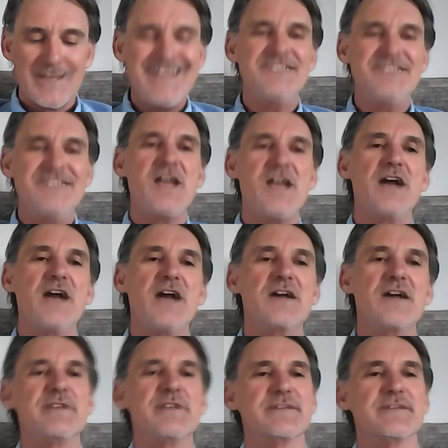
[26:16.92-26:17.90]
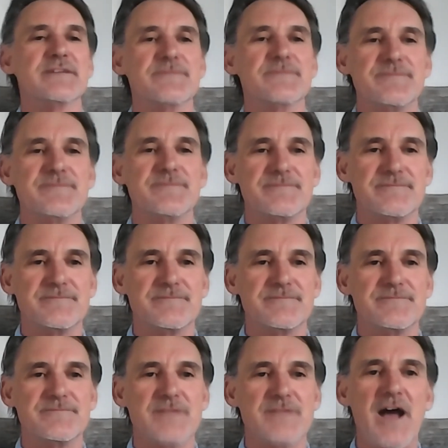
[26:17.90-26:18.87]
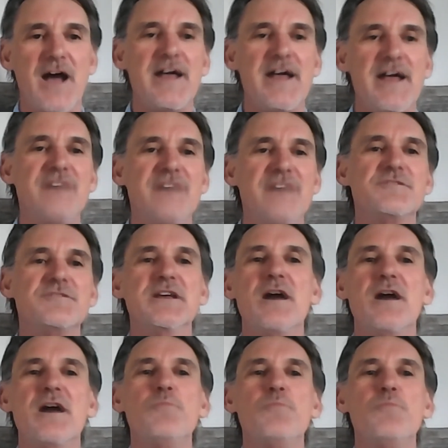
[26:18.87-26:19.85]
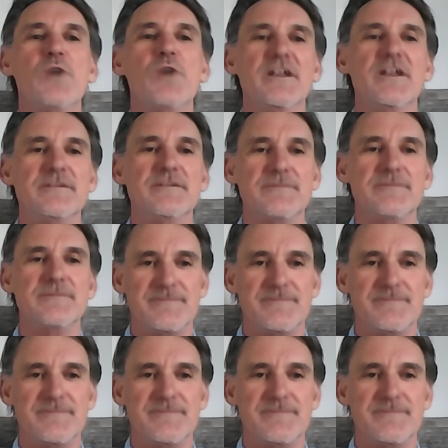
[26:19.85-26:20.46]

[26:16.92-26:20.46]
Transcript: he's not coming. I have to become one.